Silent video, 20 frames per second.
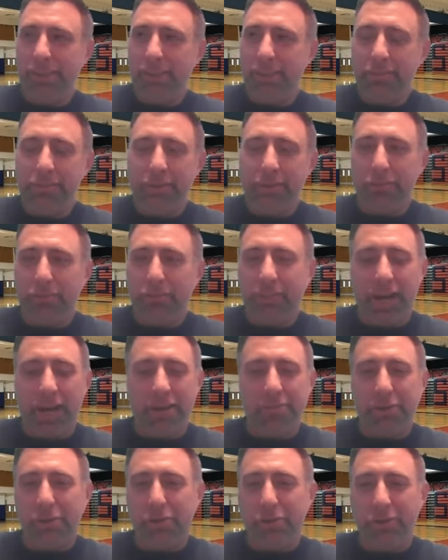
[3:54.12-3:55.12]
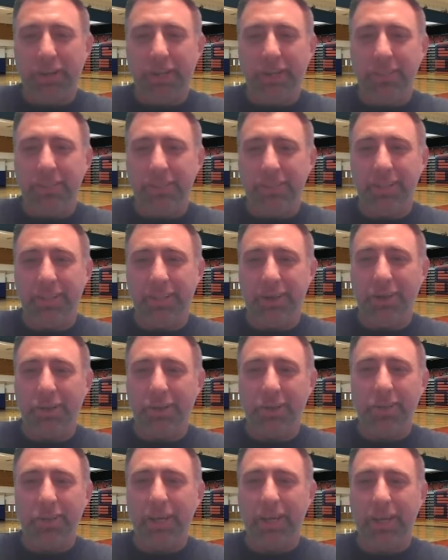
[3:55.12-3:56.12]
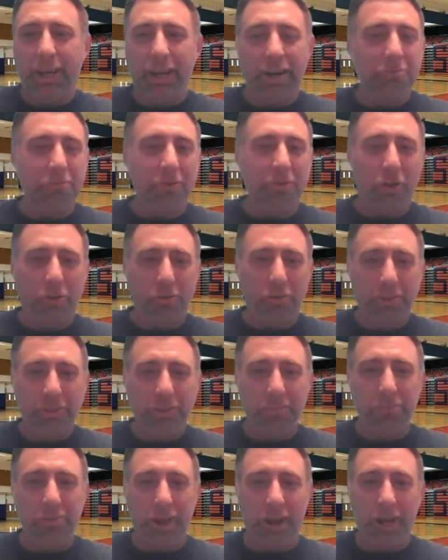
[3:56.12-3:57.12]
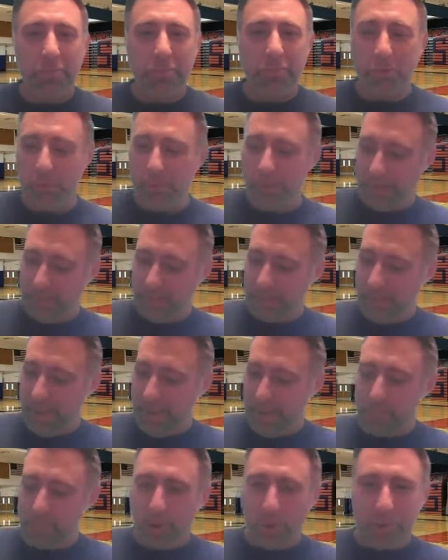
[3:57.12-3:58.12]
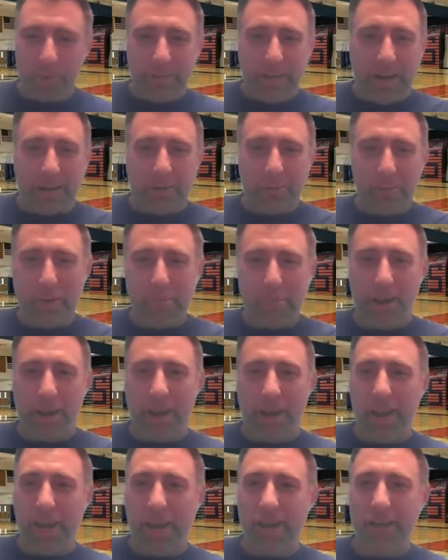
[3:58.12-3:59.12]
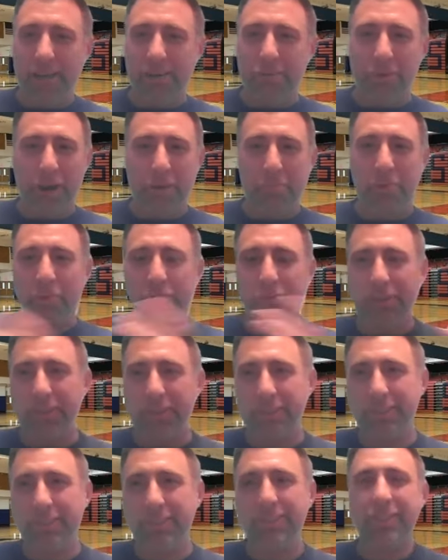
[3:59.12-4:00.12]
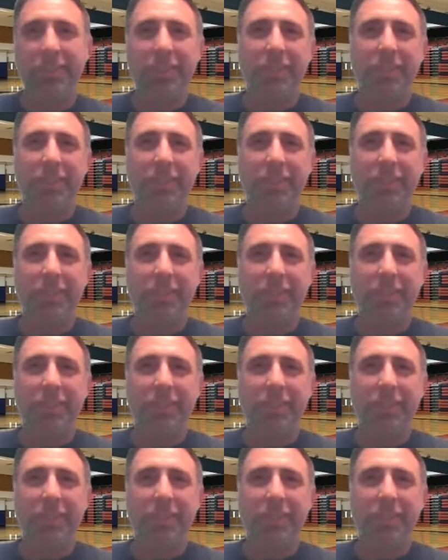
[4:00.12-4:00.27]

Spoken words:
It was kind of a crazy deal. I looked like an NFL offensive lineman with like tape going down around my hand and around my wrist.